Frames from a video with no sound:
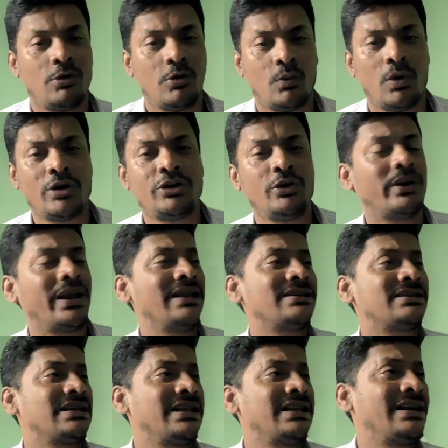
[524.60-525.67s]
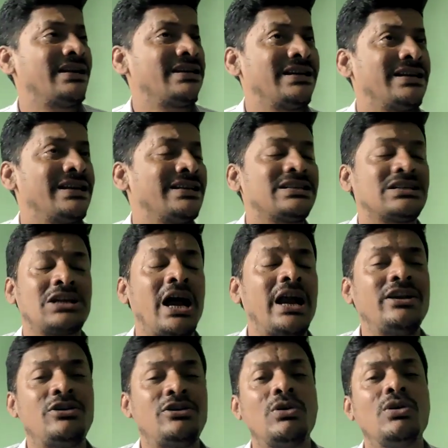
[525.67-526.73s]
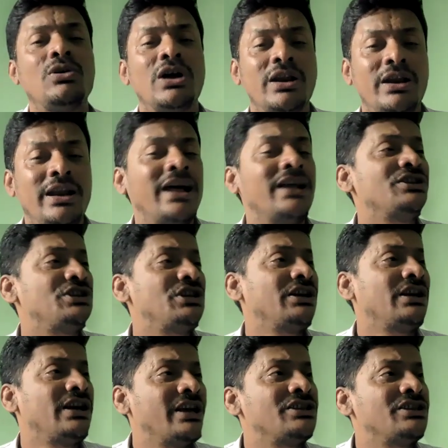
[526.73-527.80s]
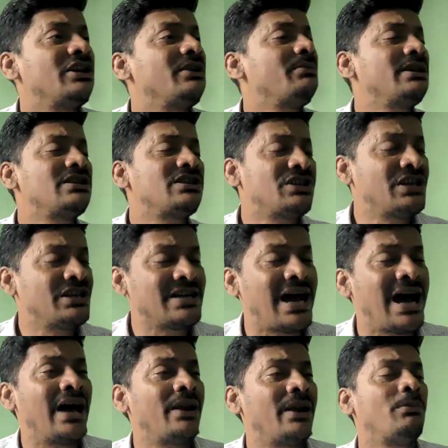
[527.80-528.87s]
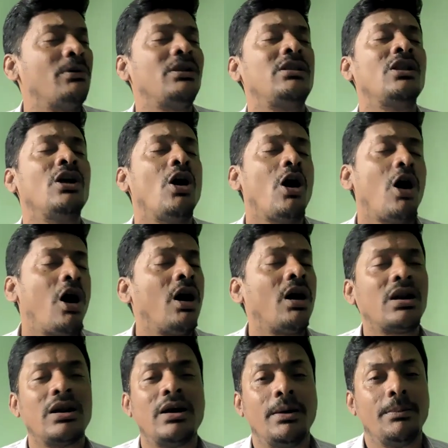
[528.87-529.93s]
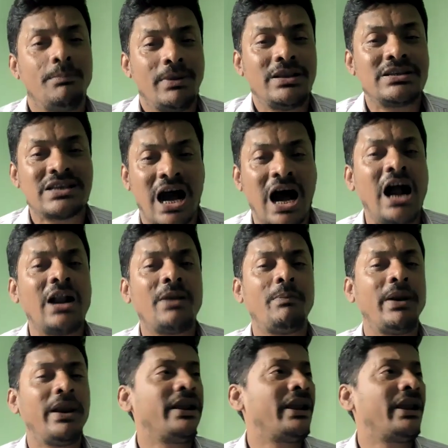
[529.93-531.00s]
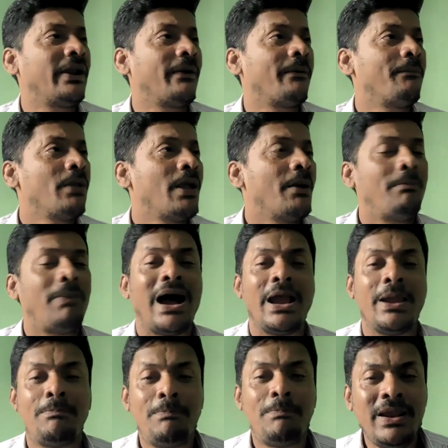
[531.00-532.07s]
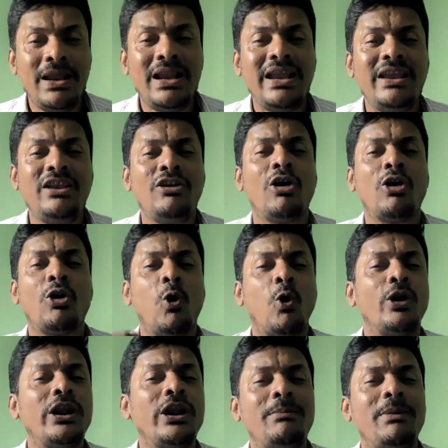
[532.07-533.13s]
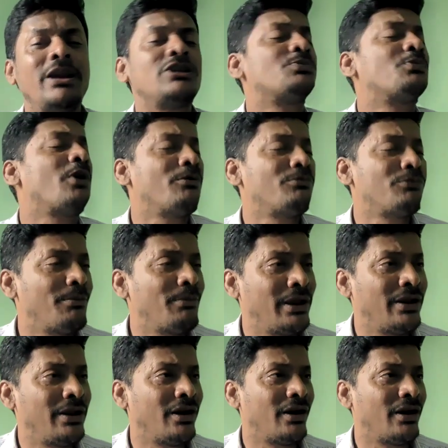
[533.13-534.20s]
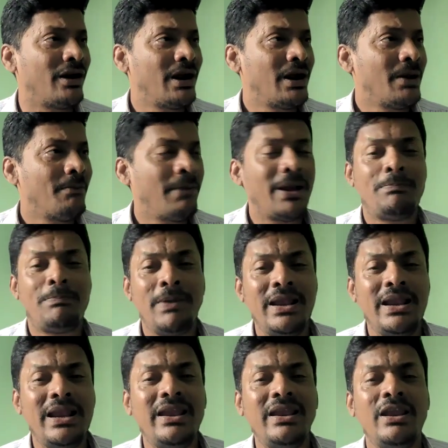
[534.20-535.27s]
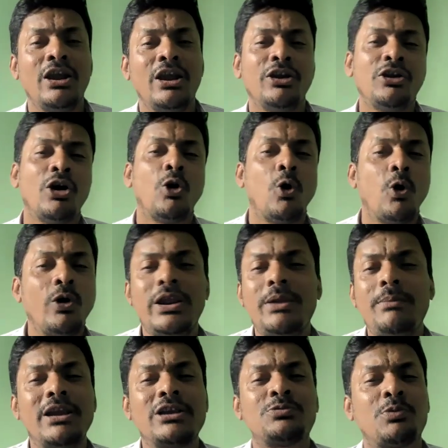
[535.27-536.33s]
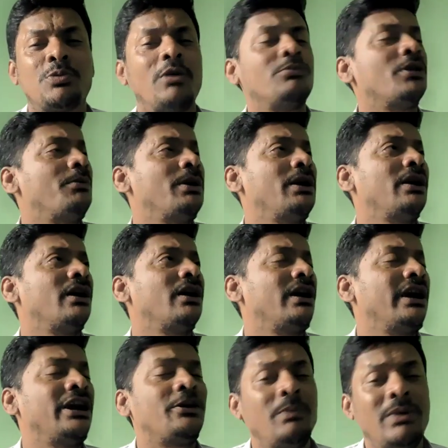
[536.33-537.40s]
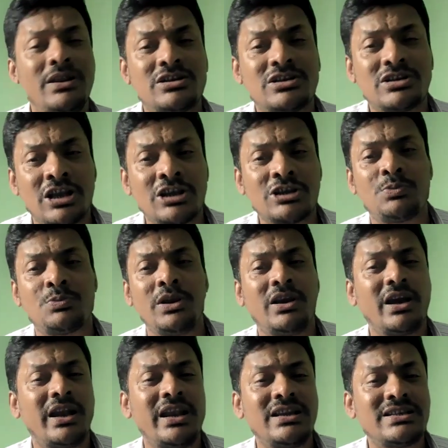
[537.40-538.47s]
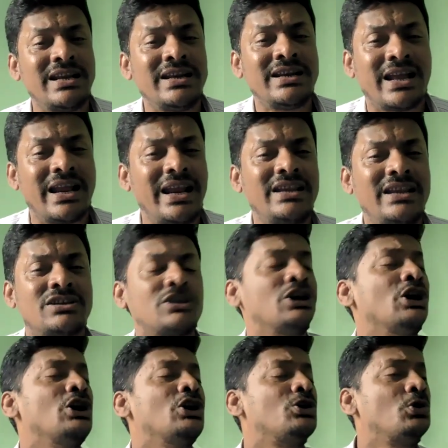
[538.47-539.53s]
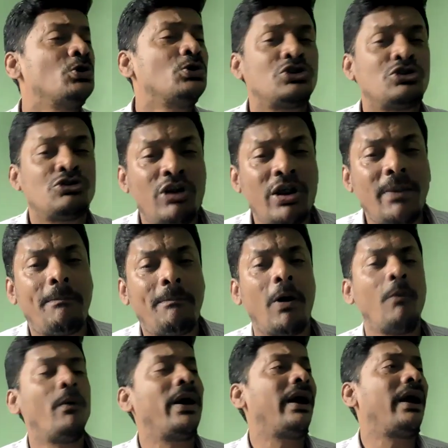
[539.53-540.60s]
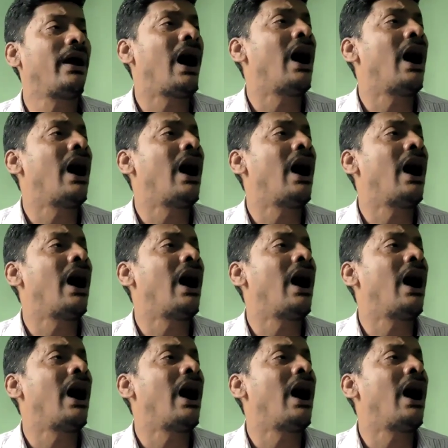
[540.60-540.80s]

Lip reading: what you can say that it is tied to lunging. Lunging means desirable or means heartbreaking. By peeling your own image from the mirror, by peeling your own image from the mirror, it means the speaker is encouraged to strip away